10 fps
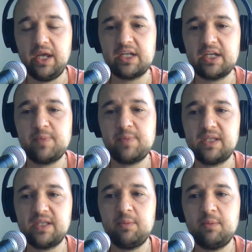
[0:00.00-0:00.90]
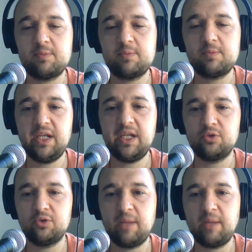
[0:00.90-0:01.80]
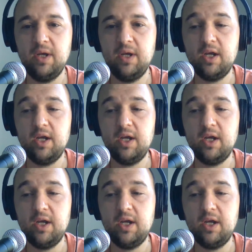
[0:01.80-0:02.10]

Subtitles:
and I spent time explaining to them,